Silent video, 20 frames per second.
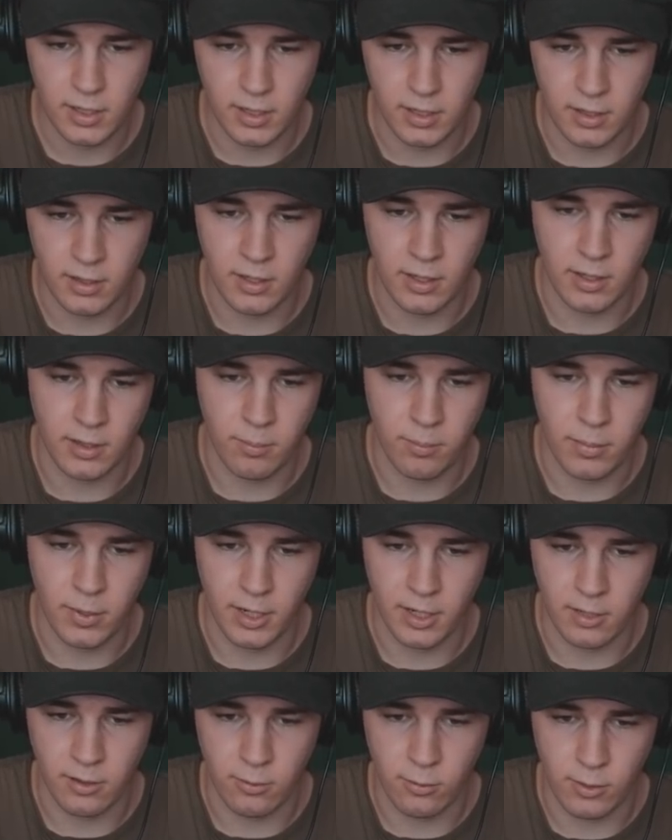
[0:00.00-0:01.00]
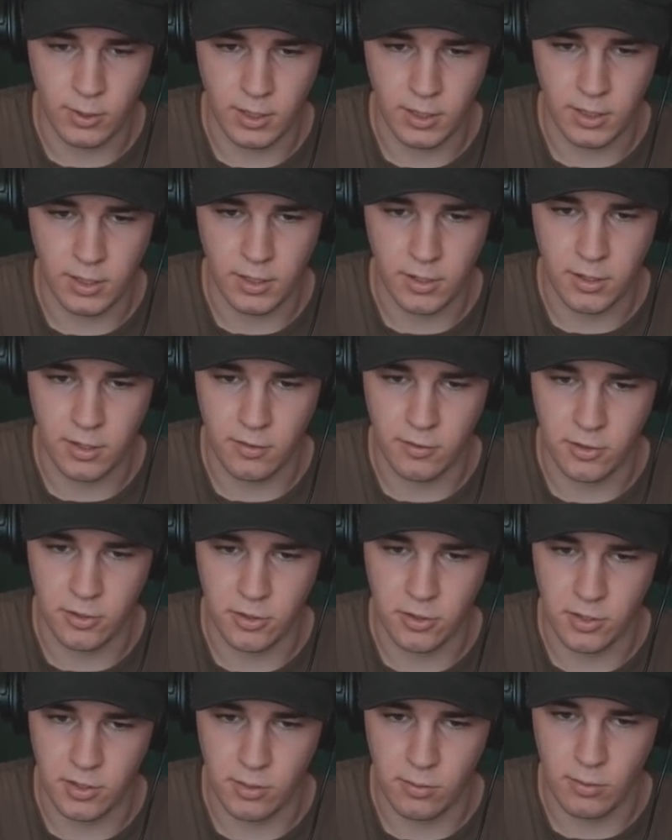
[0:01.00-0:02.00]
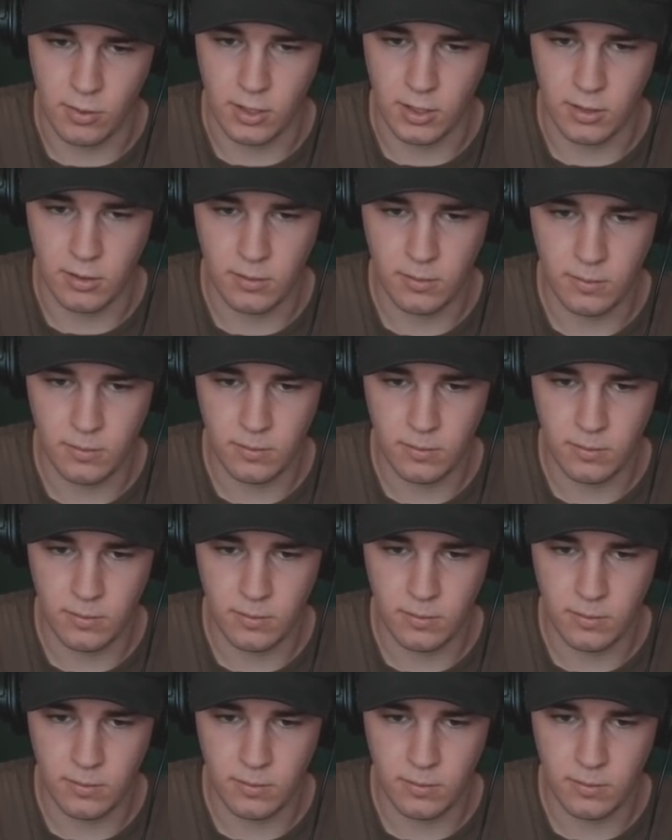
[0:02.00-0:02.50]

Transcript: and then playing with the curvature as well.